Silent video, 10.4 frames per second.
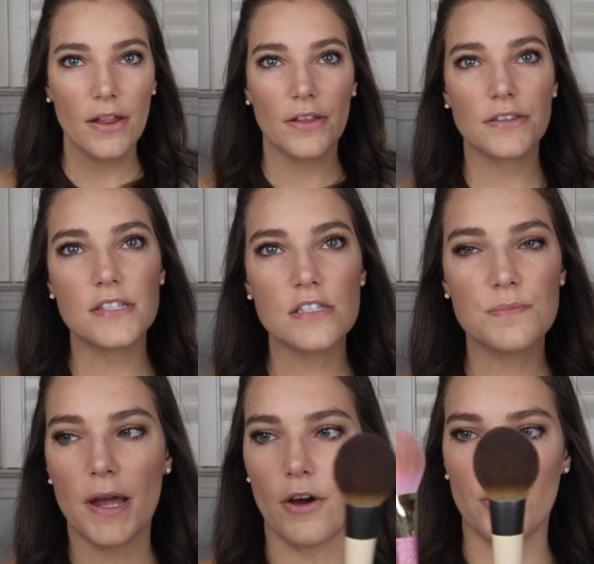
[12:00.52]
Like this is
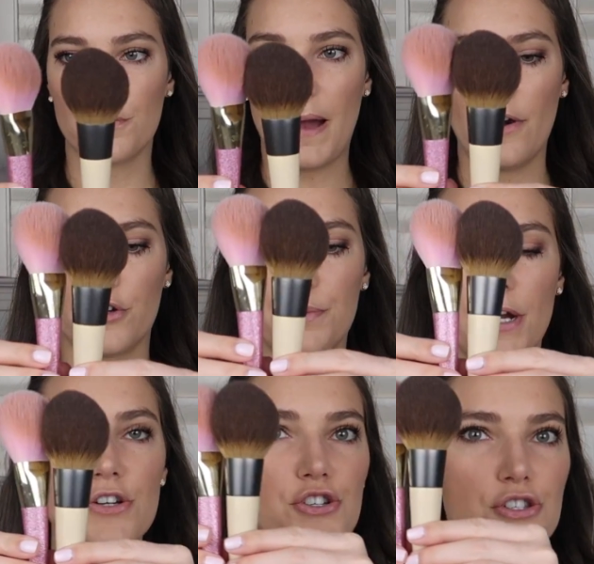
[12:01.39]
my other powder
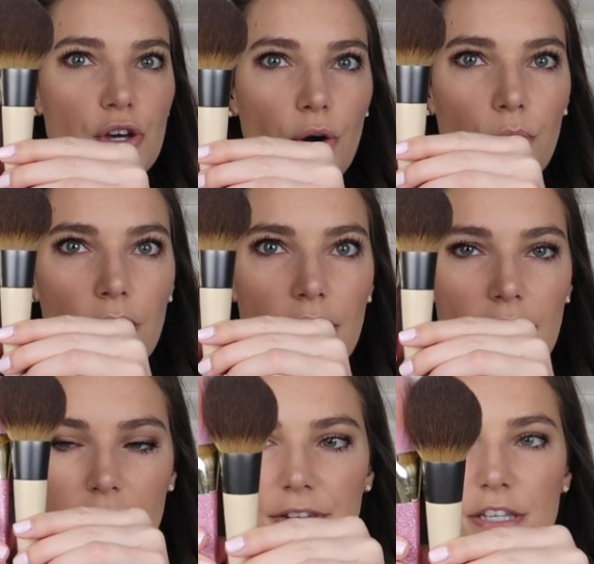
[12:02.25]
brush, so
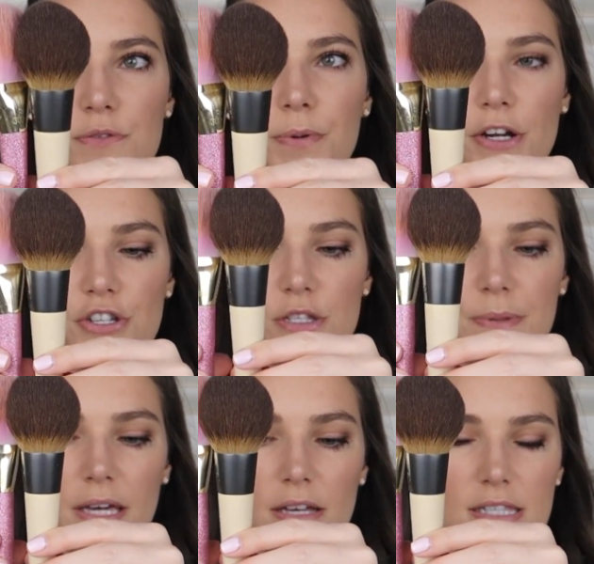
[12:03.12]
these brushes,
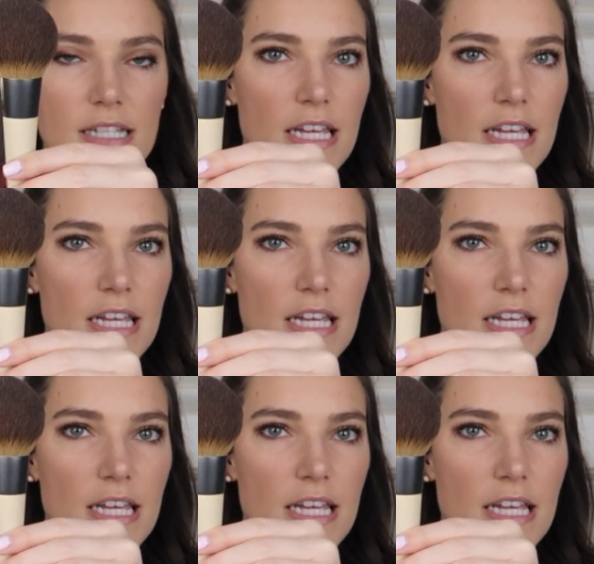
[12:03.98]
because they